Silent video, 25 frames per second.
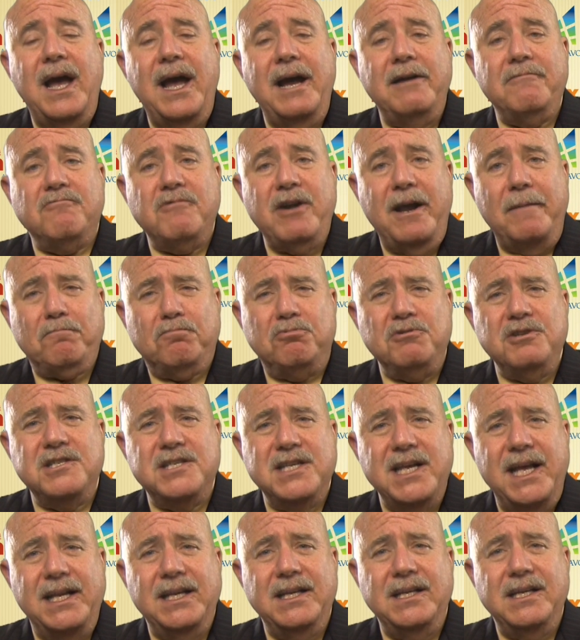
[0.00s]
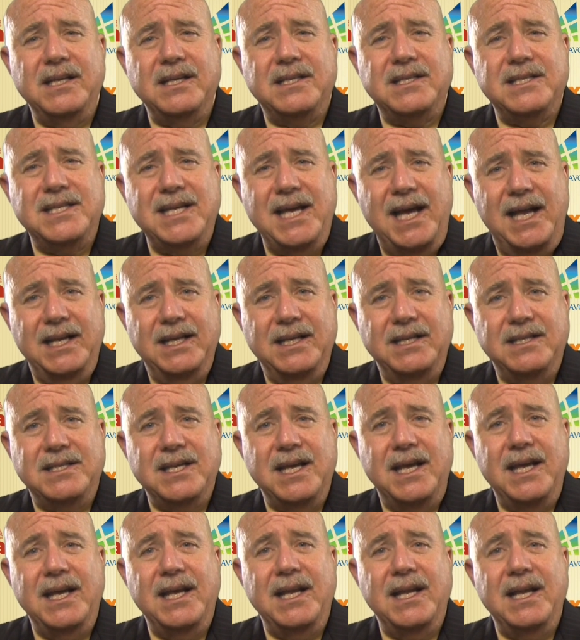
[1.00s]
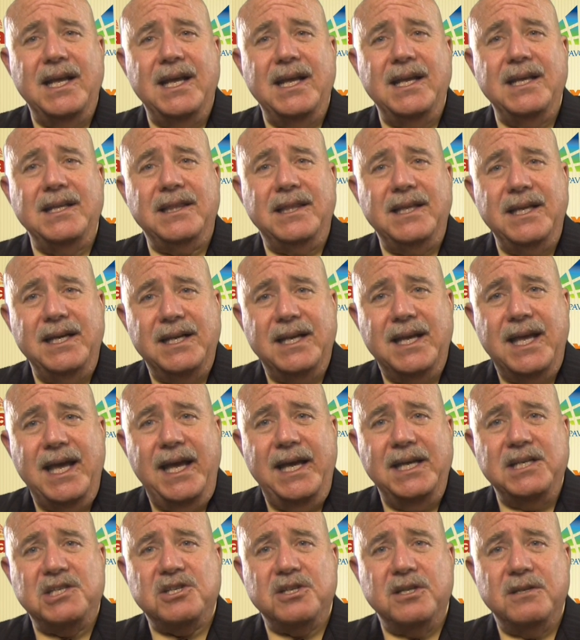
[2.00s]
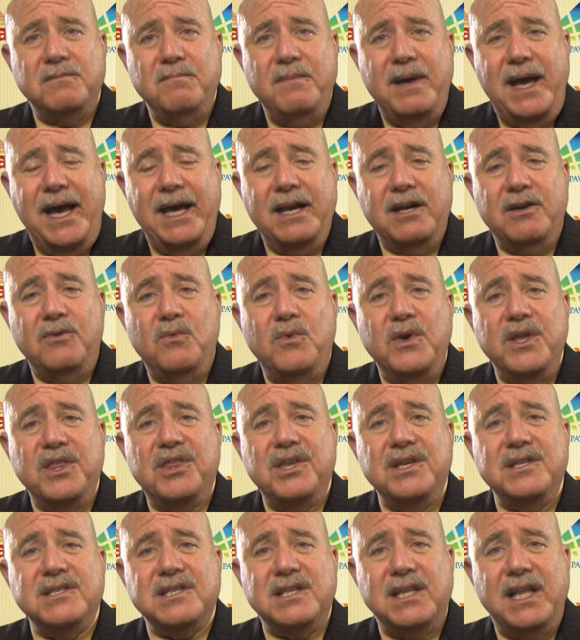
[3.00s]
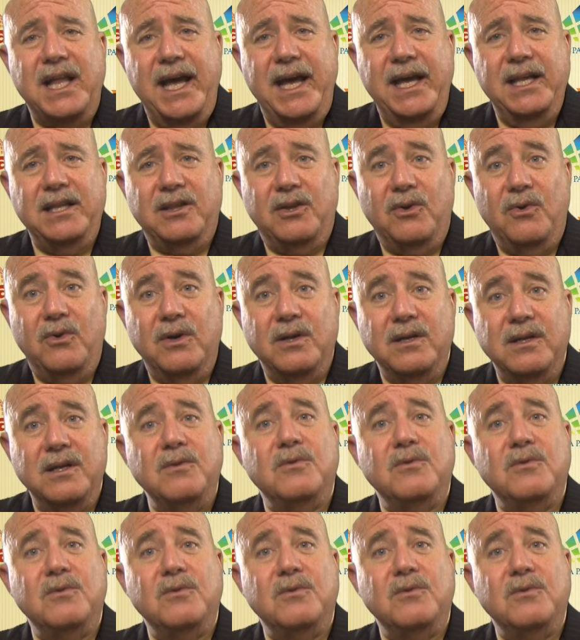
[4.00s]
I represented a tenant in a litigation matter with his landlord.